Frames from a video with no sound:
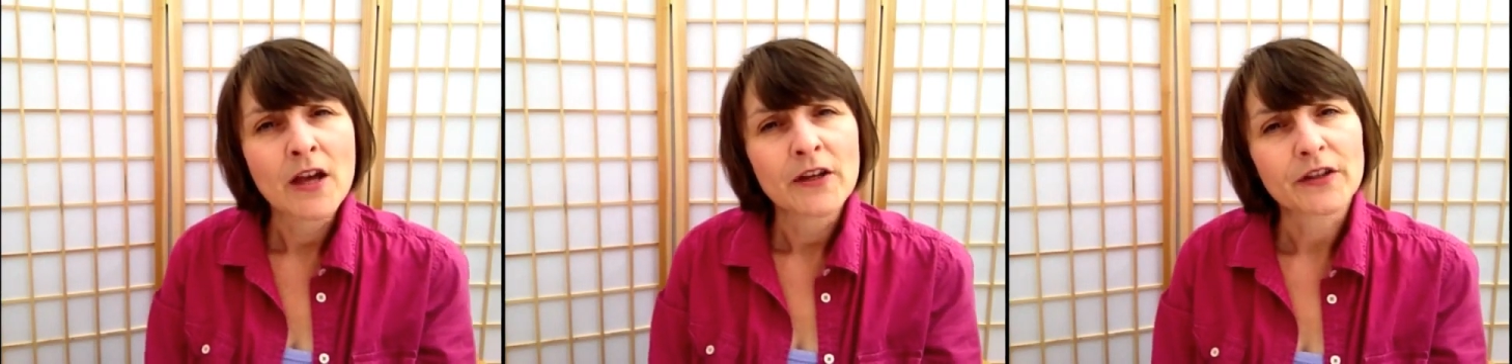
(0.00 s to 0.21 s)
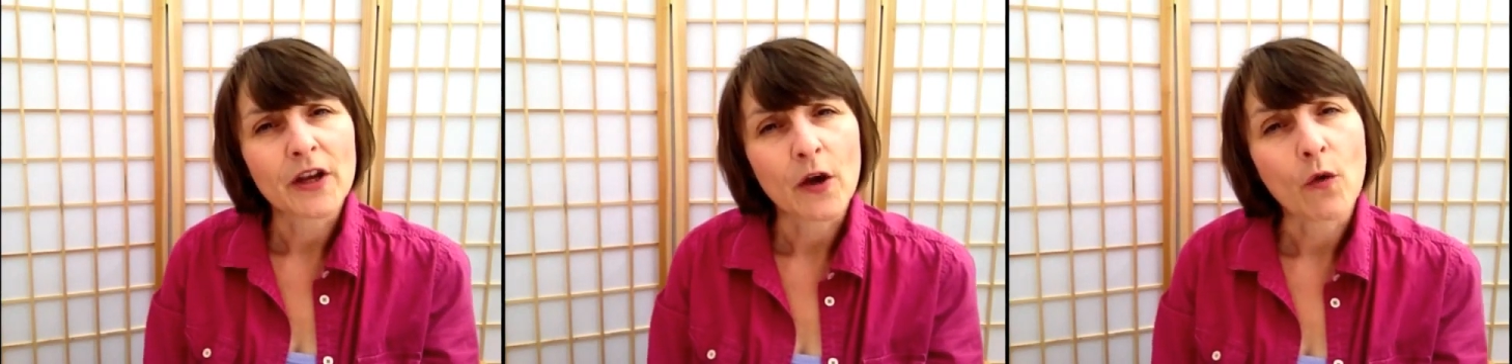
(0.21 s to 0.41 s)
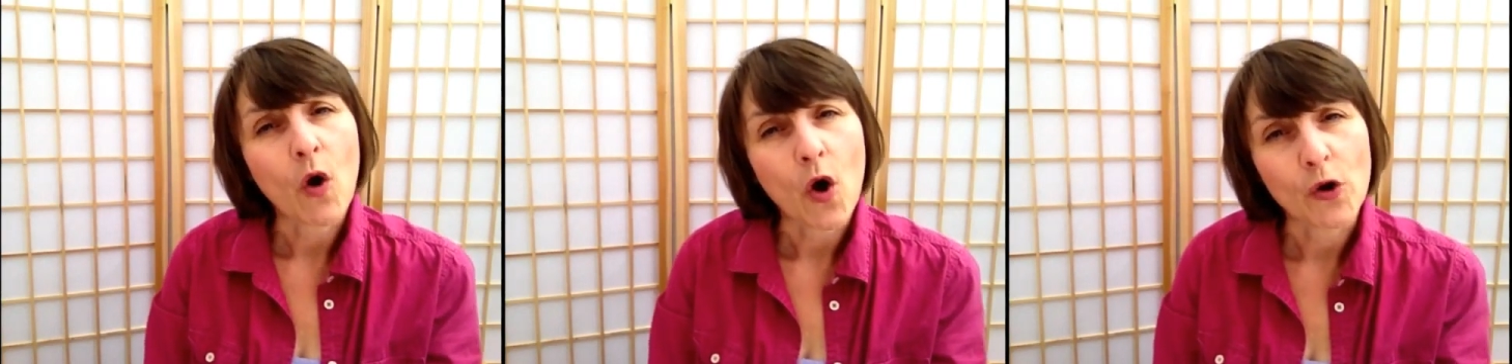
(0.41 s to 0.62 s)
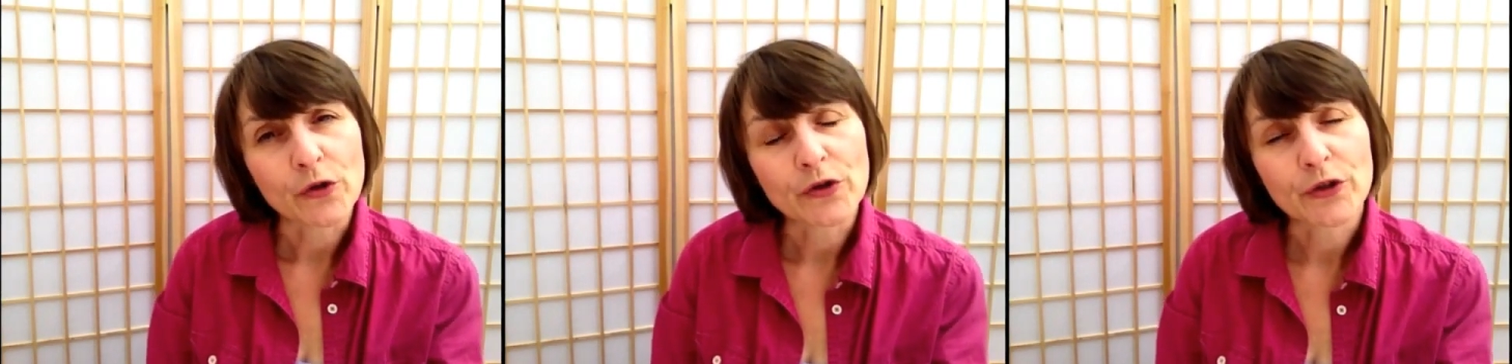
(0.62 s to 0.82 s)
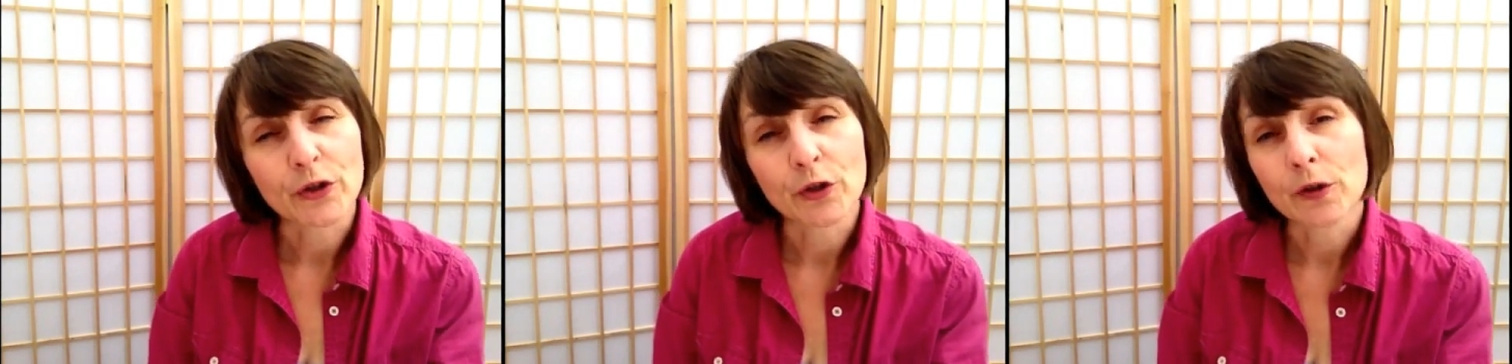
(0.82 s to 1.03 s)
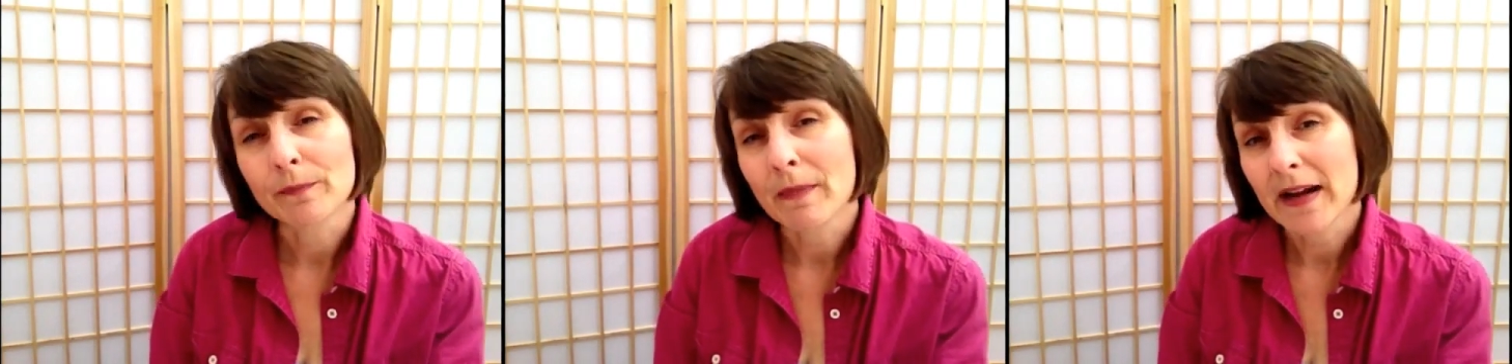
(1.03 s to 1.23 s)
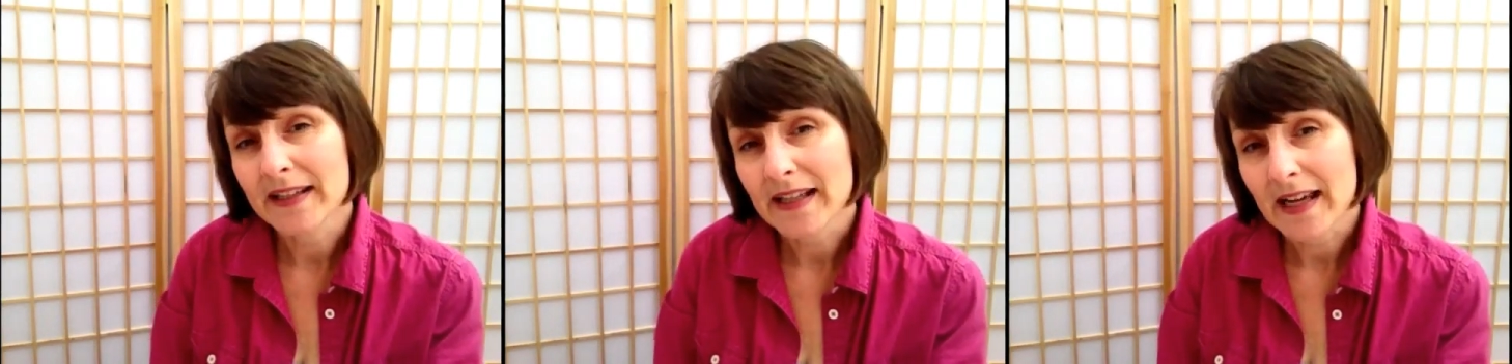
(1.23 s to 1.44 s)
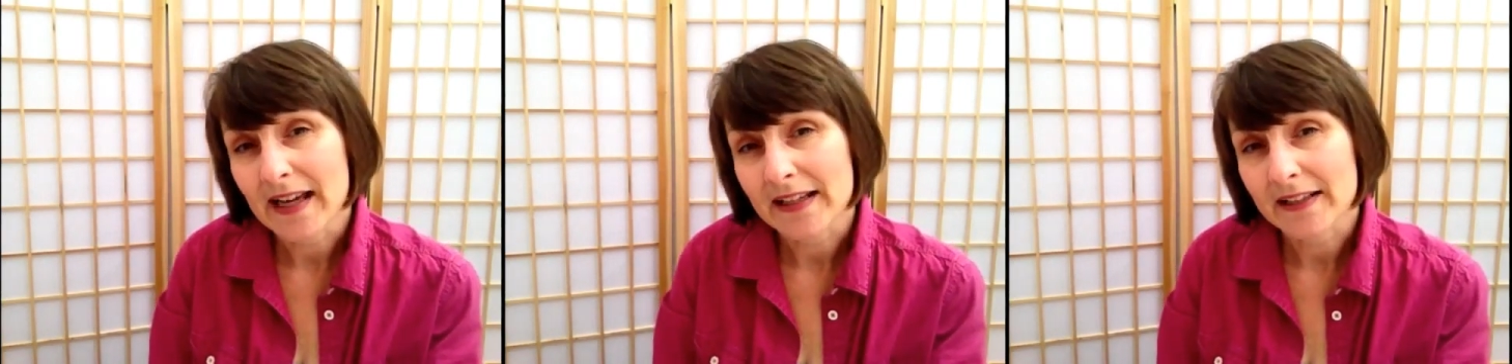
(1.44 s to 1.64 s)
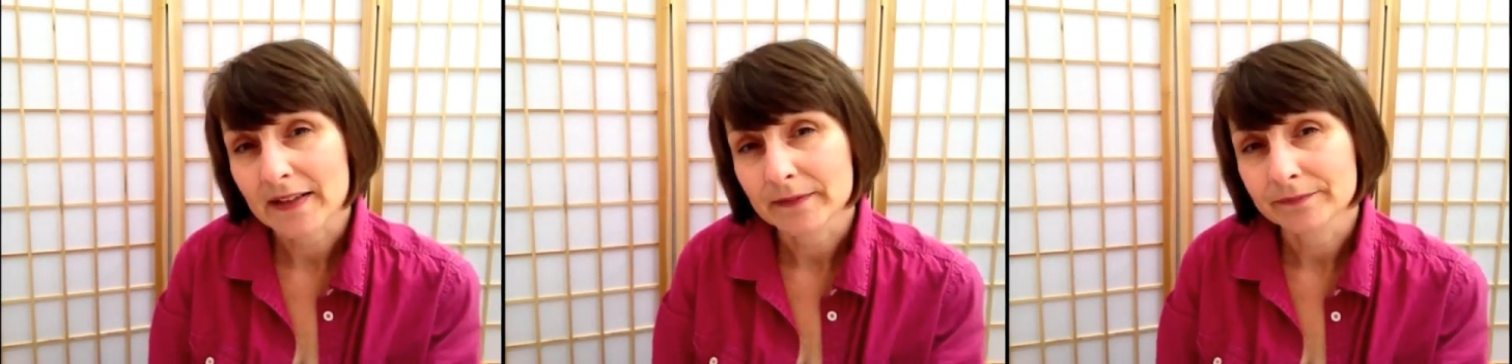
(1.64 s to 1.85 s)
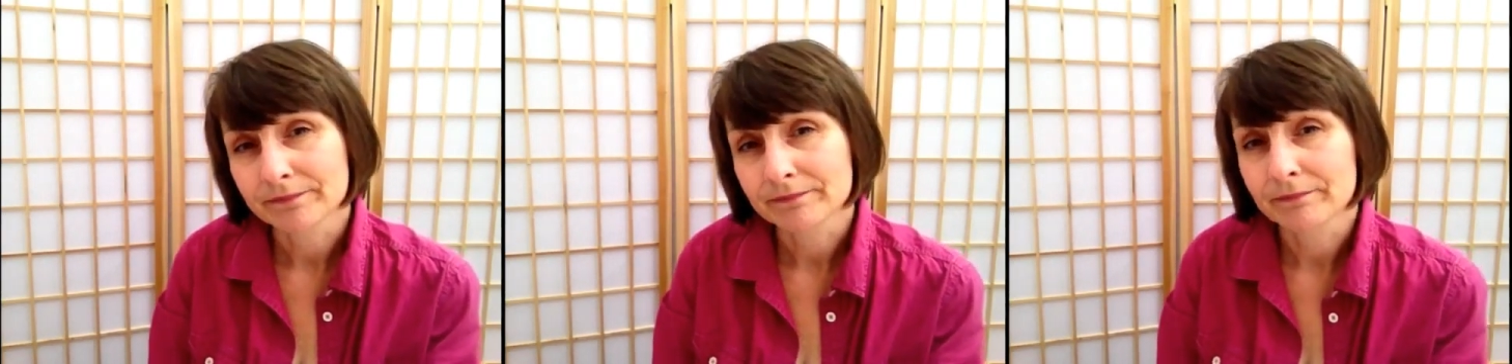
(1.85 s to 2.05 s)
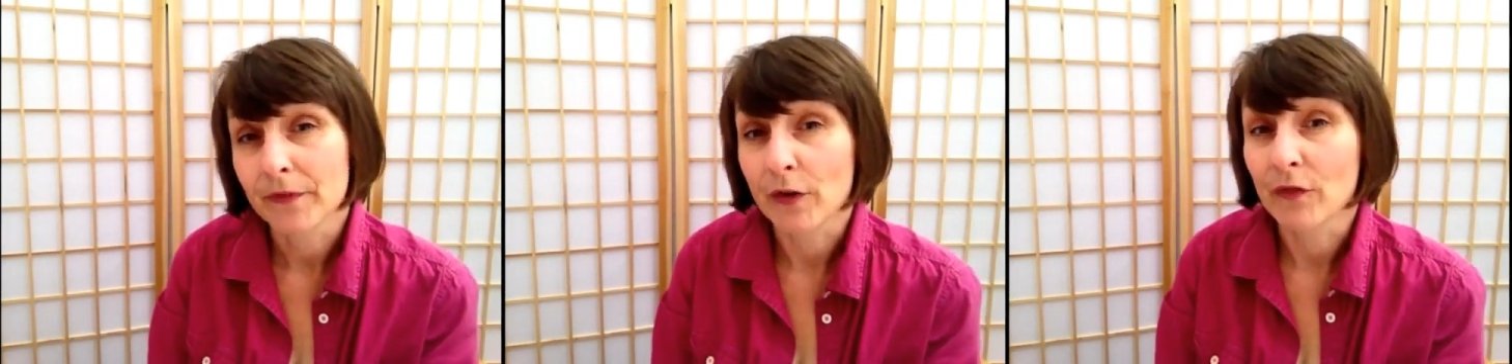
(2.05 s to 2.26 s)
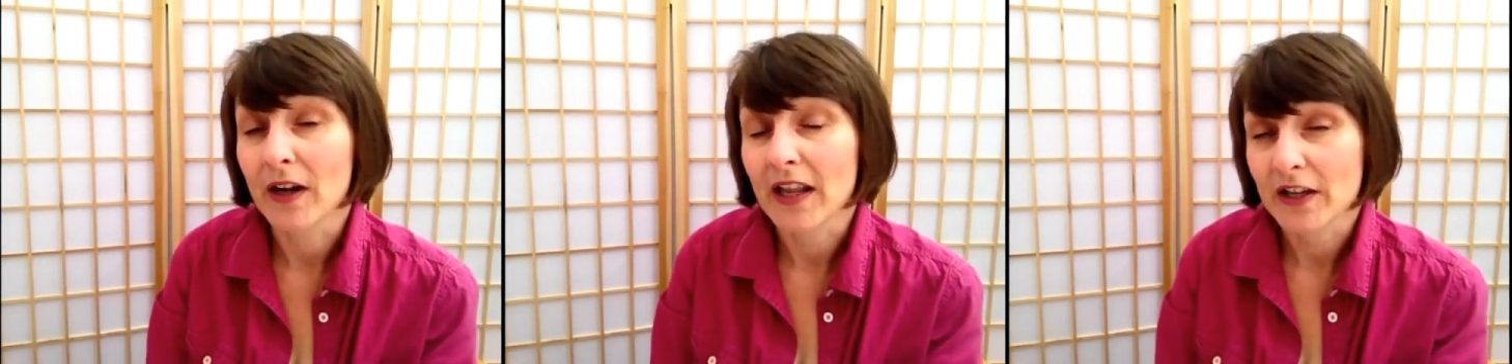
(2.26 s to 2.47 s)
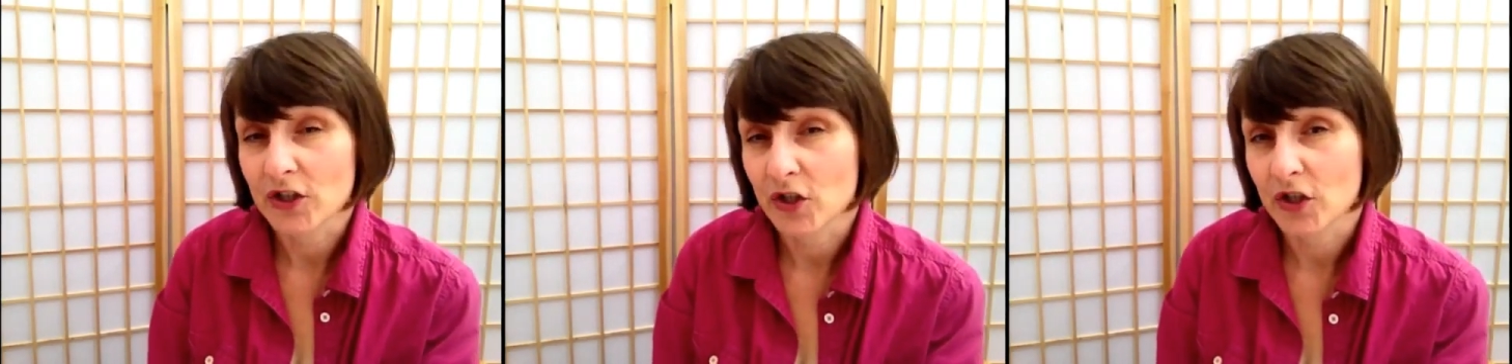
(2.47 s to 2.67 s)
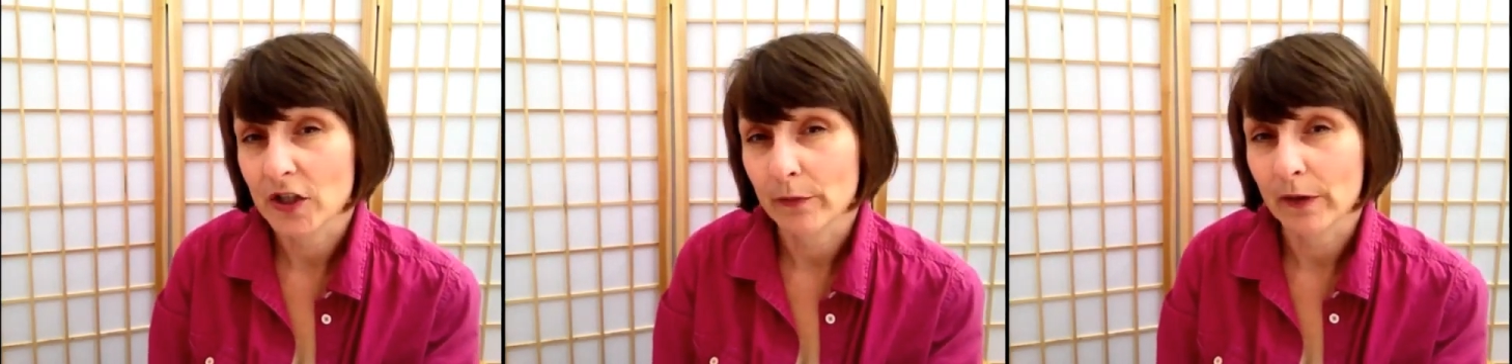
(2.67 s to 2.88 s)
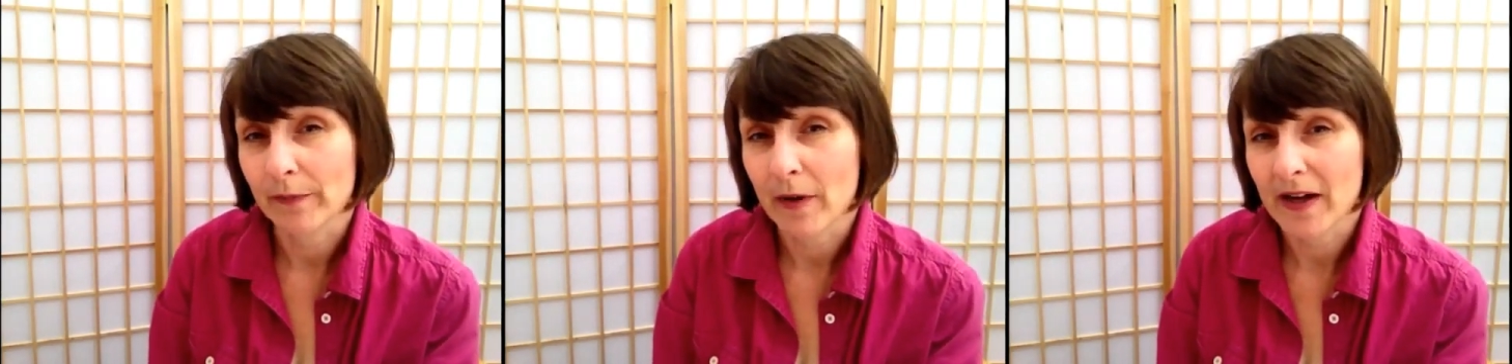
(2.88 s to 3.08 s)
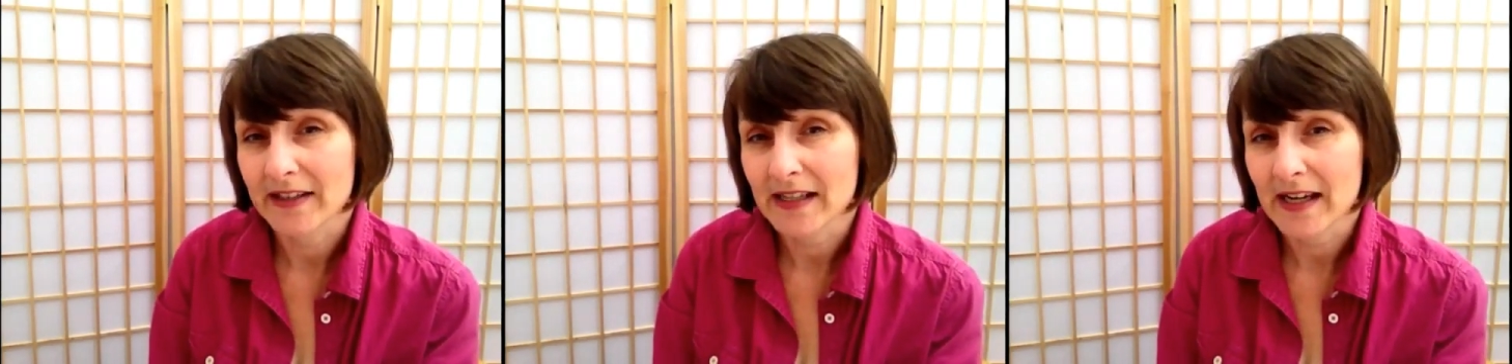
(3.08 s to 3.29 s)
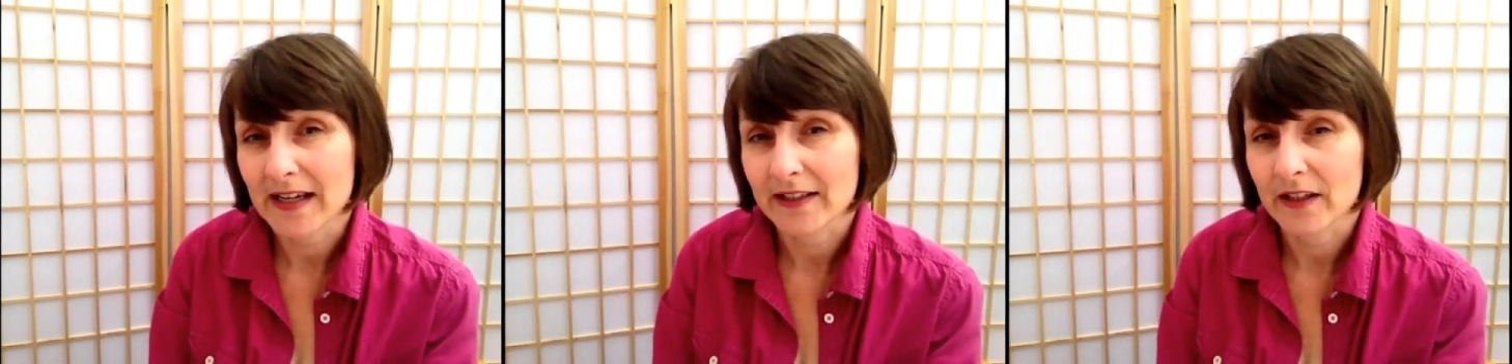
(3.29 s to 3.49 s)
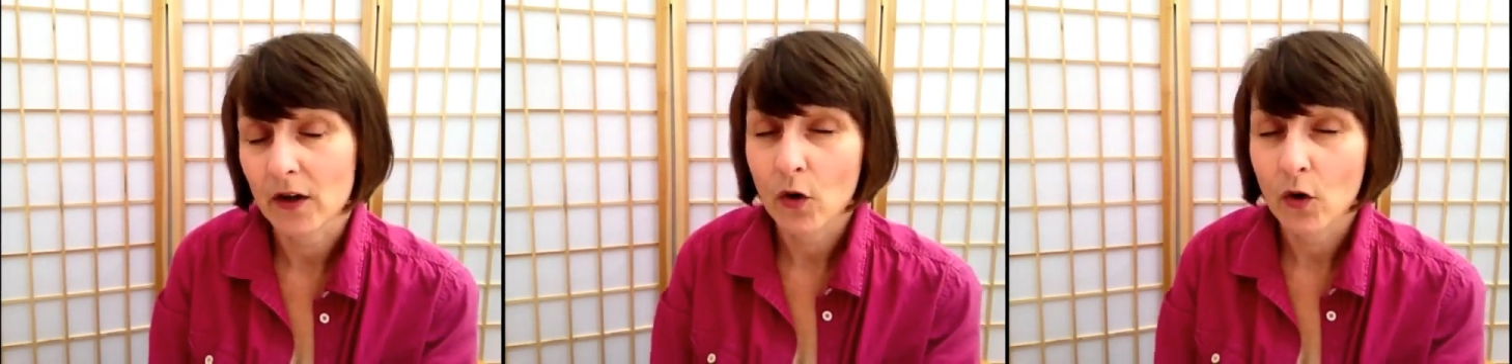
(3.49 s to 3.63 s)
So on to my dad, the relationship with my dad,